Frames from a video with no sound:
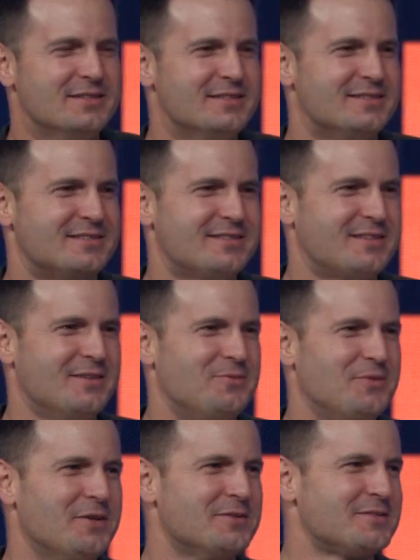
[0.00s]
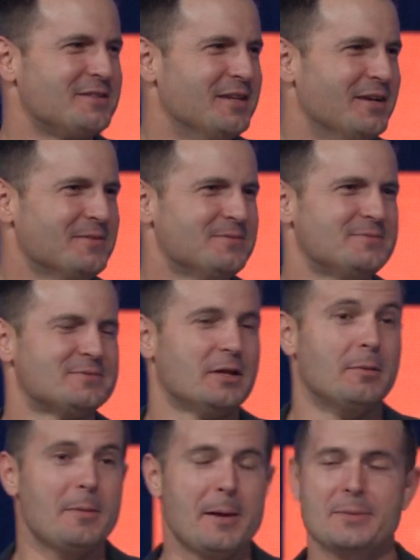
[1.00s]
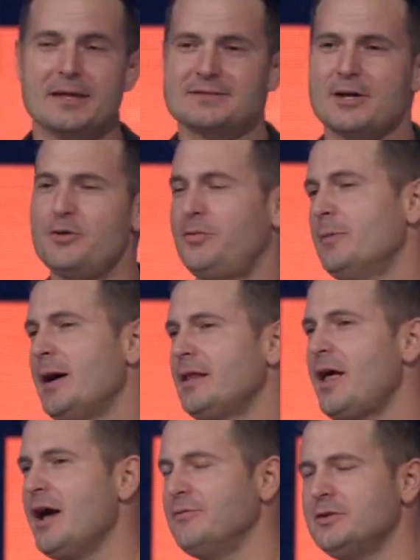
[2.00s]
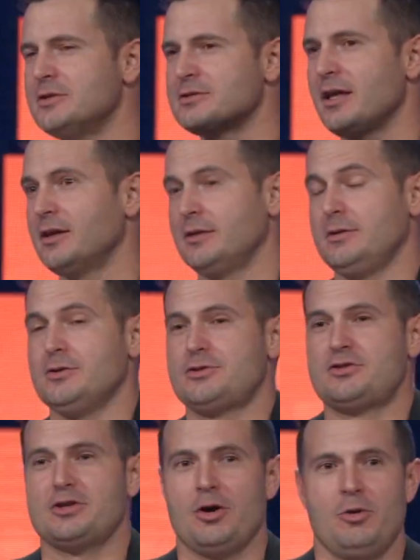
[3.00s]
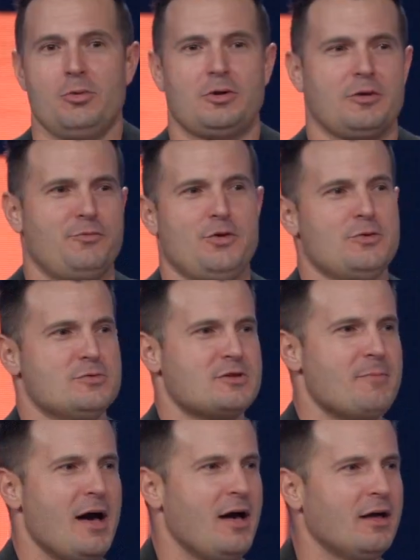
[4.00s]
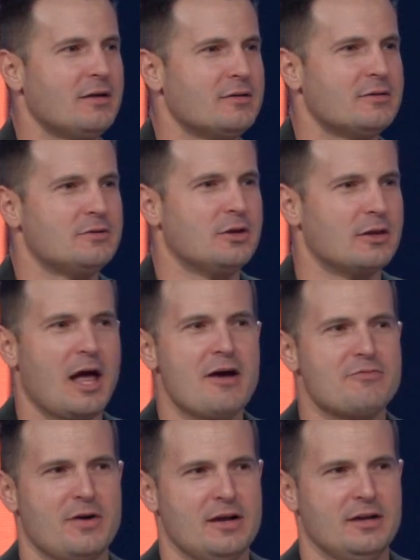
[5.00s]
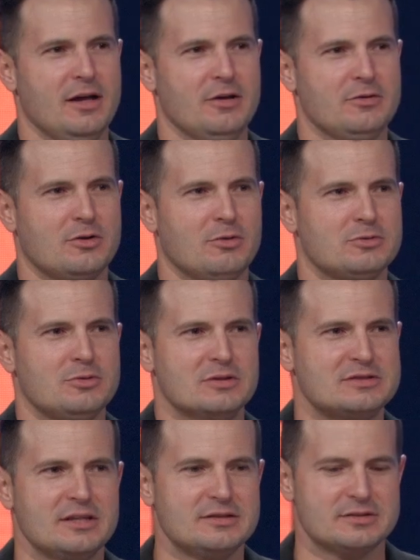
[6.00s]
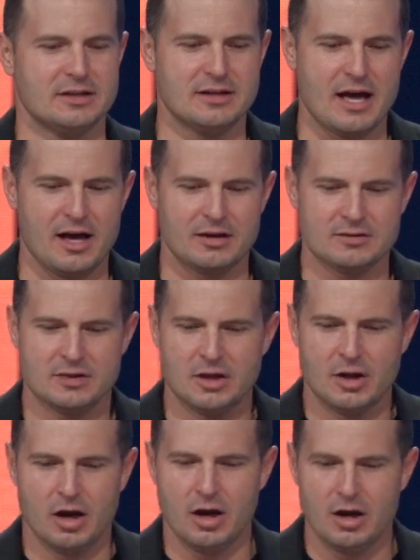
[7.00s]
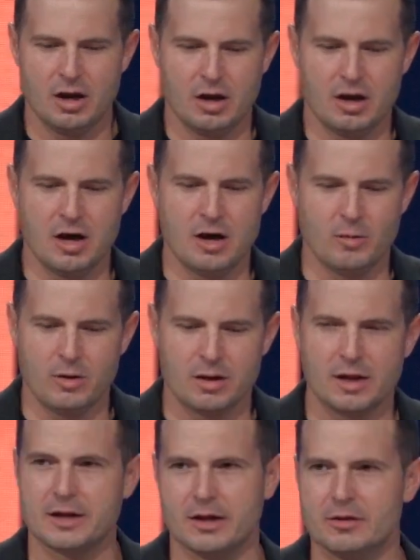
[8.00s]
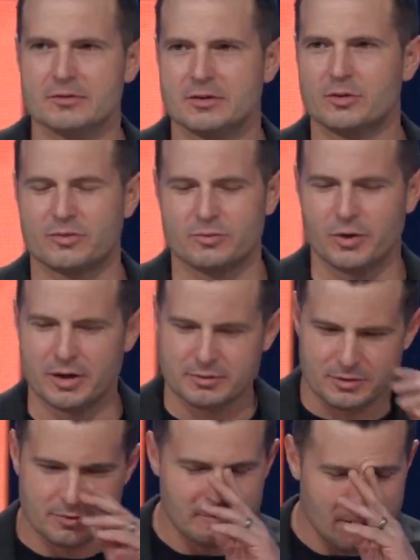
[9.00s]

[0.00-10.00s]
just confused, you know. Well, maybe that's how you feel about life. You just like, you're so confused about your life right now. You're going through a season of doubt. What, I know, it was weird.